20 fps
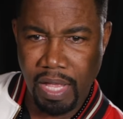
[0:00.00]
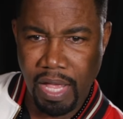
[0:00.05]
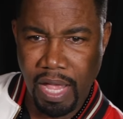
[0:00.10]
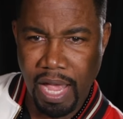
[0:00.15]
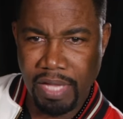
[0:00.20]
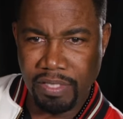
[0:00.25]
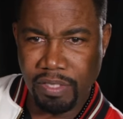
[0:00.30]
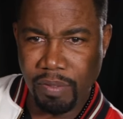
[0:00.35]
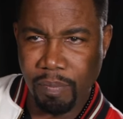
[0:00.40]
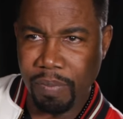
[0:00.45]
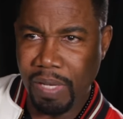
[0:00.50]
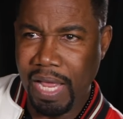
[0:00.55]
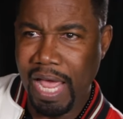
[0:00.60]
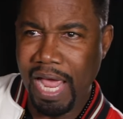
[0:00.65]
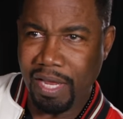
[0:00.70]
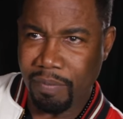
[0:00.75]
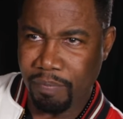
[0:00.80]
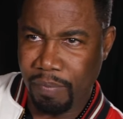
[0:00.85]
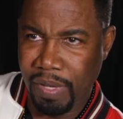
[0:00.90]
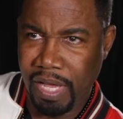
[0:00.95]
as a
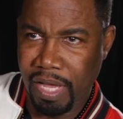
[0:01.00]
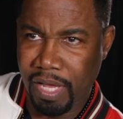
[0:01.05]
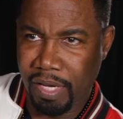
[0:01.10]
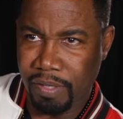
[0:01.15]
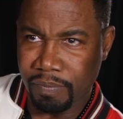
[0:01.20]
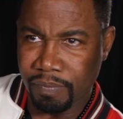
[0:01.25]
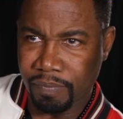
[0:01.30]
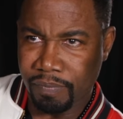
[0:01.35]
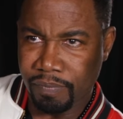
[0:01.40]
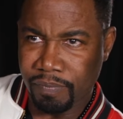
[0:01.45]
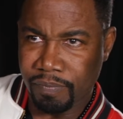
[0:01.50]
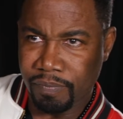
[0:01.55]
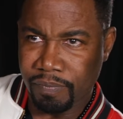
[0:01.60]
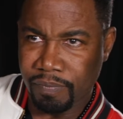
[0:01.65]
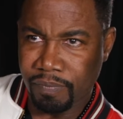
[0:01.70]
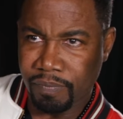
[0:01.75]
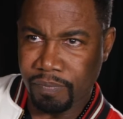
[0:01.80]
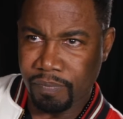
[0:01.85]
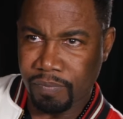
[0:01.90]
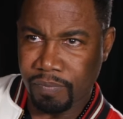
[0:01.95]
black man,
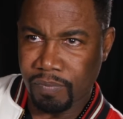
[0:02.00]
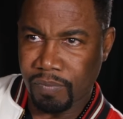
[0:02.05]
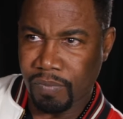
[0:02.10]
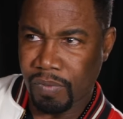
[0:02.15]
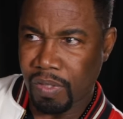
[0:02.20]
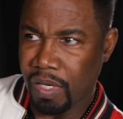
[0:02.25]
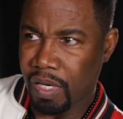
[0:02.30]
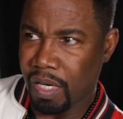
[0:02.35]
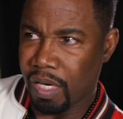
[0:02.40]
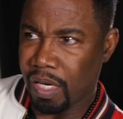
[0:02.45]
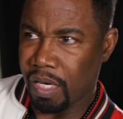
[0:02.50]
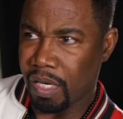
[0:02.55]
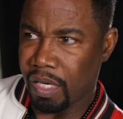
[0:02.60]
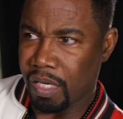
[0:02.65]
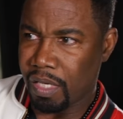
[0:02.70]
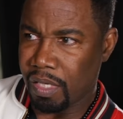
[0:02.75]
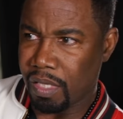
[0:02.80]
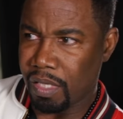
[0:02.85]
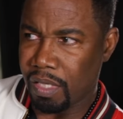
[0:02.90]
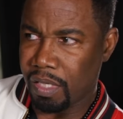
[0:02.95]

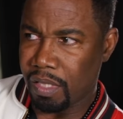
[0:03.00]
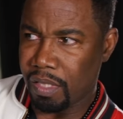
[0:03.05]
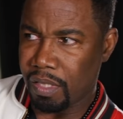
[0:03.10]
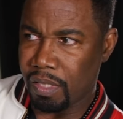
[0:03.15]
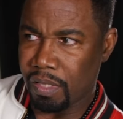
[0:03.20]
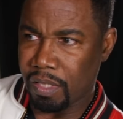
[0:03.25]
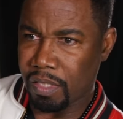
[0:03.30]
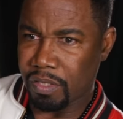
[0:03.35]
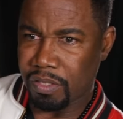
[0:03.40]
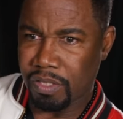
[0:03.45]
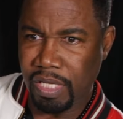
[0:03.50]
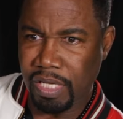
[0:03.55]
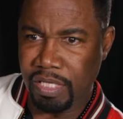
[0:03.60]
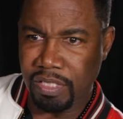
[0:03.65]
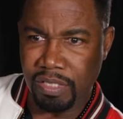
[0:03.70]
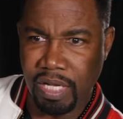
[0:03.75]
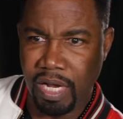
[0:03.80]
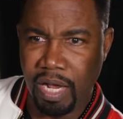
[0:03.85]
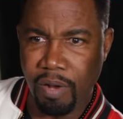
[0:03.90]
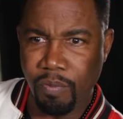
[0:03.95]
uh, there's
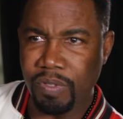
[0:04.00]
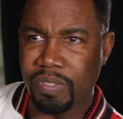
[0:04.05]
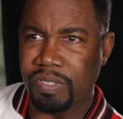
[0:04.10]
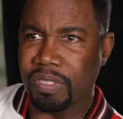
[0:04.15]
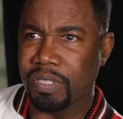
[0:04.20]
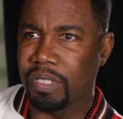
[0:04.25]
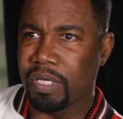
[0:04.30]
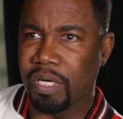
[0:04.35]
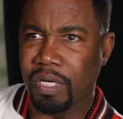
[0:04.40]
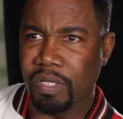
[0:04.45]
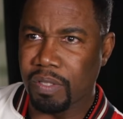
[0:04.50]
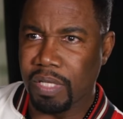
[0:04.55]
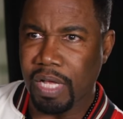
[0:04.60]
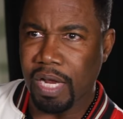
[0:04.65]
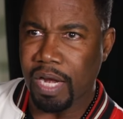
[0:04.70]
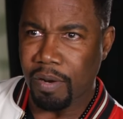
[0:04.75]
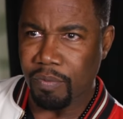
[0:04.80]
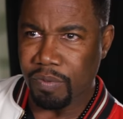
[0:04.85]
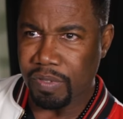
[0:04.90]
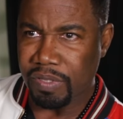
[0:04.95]
things that I would you know
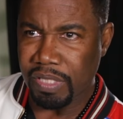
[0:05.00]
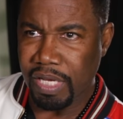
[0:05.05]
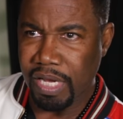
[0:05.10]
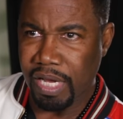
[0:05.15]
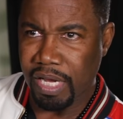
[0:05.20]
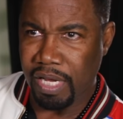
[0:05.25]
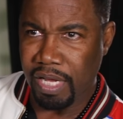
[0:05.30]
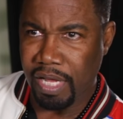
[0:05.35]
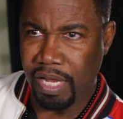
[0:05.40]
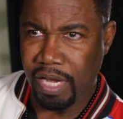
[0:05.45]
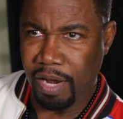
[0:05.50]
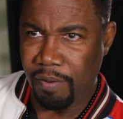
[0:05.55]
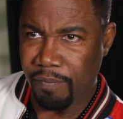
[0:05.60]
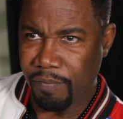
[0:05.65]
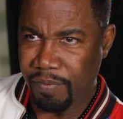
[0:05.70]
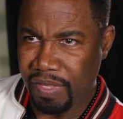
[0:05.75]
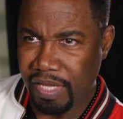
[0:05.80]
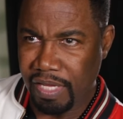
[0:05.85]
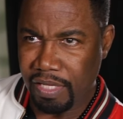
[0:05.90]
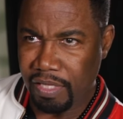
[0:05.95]
that I would say, and I
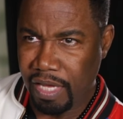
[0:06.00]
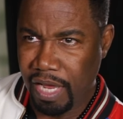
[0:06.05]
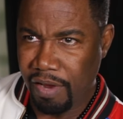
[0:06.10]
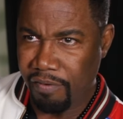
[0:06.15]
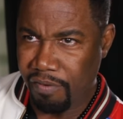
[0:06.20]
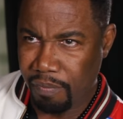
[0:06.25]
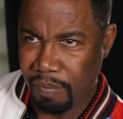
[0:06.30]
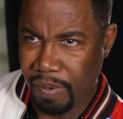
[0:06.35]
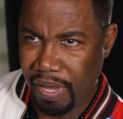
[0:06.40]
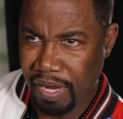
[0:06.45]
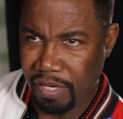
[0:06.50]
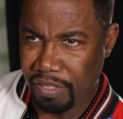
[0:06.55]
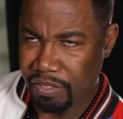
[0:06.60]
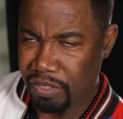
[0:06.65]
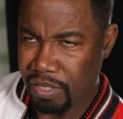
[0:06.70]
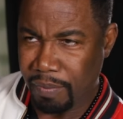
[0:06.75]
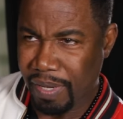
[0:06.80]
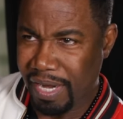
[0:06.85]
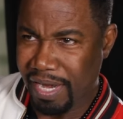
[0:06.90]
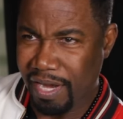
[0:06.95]
would think everybody
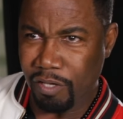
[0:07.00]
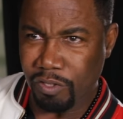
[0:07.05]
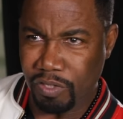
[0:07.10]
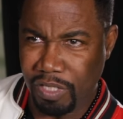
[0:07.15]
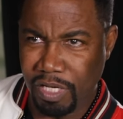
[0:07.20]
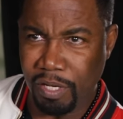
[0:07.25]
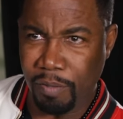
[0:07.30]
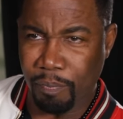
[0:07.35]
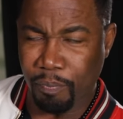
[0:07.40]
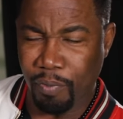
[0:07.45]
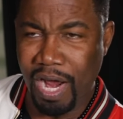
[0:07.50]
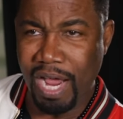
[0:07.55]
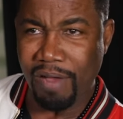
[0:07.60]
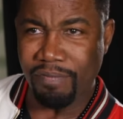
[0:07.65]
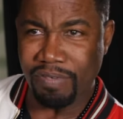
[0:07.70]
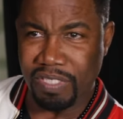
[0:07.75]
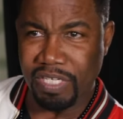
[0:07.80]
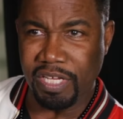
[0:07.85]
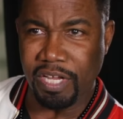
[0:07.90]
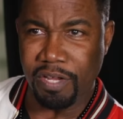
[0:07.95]
somebody else in the
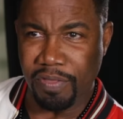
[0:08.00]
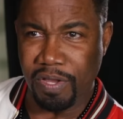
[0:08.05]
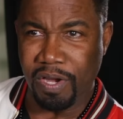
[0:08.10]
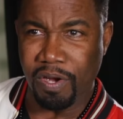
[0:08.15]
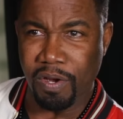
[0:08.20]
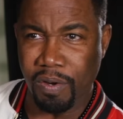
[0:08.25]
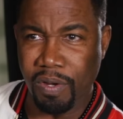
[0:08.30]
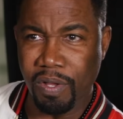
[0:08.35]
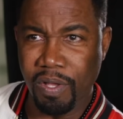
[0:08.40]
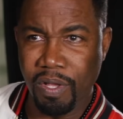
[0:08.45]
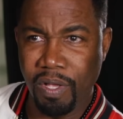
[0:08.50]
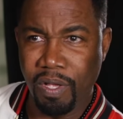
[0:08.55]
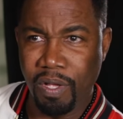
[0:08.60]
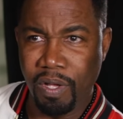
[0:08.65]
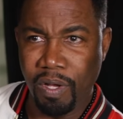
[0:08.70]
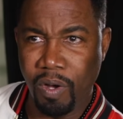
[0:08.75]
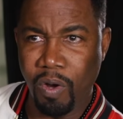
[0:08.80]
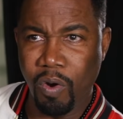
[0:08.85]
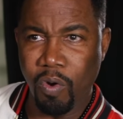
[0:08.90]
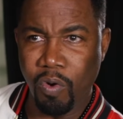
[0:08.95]
privacy of their
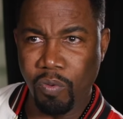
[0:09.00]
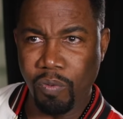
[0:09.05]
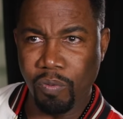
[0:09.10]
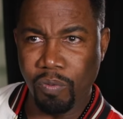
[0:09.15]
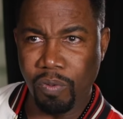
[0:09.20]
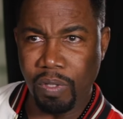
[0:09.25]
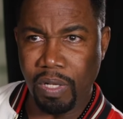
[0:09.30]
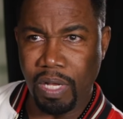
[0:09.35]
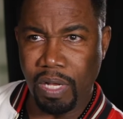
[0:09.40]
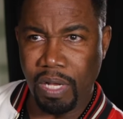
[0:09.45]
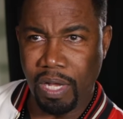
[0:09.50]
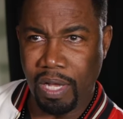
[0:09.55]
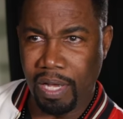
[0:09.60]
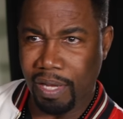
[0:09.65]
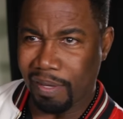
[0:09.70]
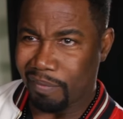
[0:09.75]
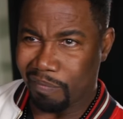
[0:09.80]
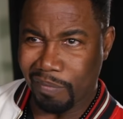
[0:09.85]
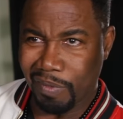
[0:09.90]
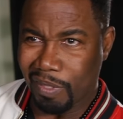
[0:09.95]
own
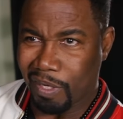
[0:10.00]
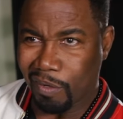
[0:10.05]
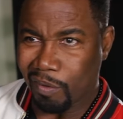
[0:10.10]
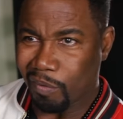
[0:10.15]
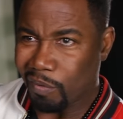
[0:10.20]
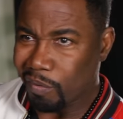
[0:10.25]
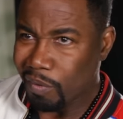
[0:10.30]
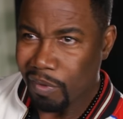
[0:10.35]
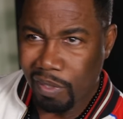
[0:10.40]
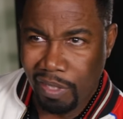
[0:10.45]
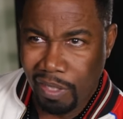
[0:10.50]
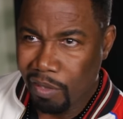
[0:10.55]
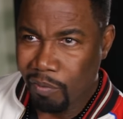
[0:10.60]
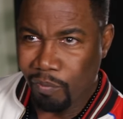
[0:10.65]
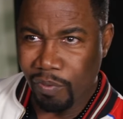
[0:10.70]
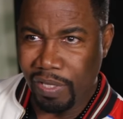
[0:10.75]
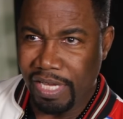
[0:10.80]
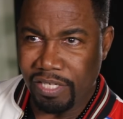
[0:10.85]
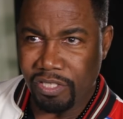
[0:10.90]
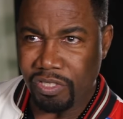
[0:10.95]
you know
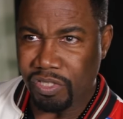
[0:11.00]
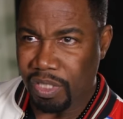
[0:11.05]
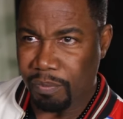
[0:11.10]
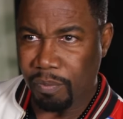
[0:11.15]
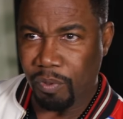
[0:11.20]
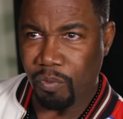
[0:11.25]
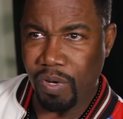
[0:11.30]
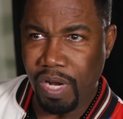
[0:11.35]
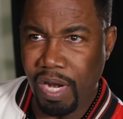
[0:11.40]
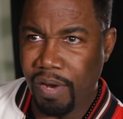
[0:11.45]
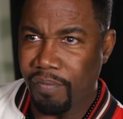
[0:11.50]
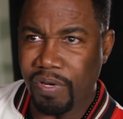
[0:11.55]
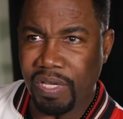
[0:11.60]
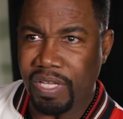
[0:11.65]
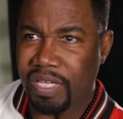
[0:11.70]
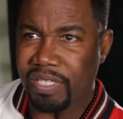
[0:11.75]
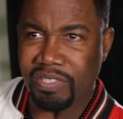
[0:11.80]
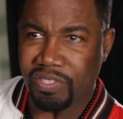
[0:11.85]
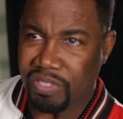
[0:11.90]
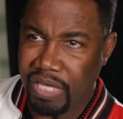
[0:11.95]
relationship or whatever it
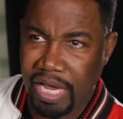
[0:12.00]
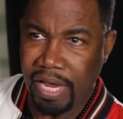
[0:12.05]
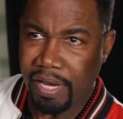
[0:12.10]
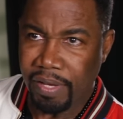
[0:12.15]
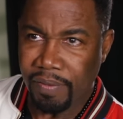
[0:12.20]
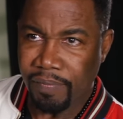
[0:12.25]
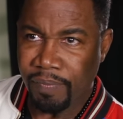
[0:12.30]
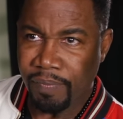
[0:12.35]
could say.